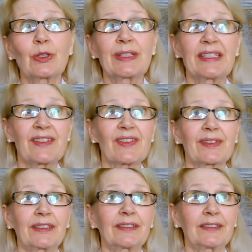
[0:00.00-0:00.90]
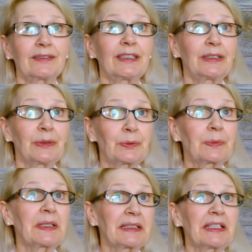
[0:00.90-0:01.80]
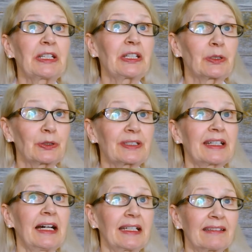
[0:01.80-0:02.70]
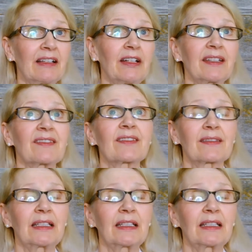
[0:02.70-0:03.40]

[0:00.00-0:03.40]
So these are really good guidelines.